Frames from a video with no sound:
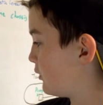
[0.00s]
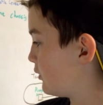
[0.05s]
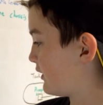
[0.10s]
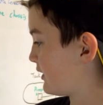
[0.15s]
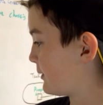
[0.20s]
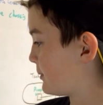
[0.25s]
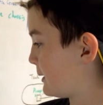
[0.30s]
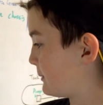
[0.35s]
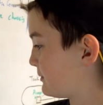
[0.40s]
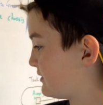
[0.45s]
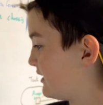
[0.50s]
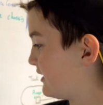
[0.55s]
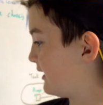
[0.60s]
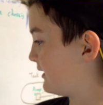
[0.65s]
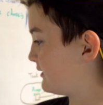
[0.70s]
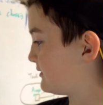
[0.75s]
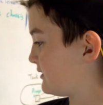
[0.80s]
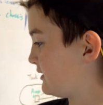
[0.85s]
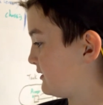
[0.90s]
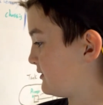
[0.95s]
what the pump
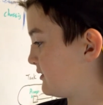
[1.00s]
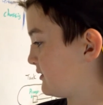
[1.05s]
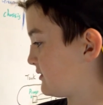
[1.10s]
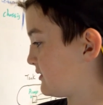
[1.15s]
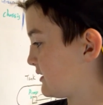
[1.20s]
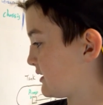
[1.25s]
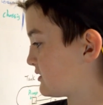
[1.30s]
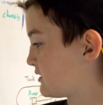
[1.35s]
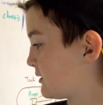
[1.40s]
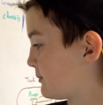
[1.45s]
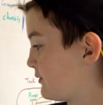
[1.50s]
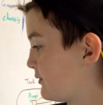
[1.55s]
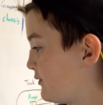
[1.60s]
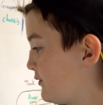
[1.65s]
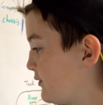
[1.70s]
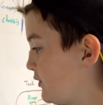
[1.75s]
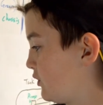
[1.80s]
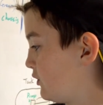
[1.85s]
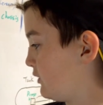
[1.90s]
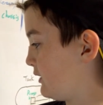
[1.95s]
does is it sucks up the
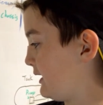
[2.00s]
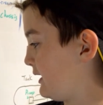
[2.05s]
fuel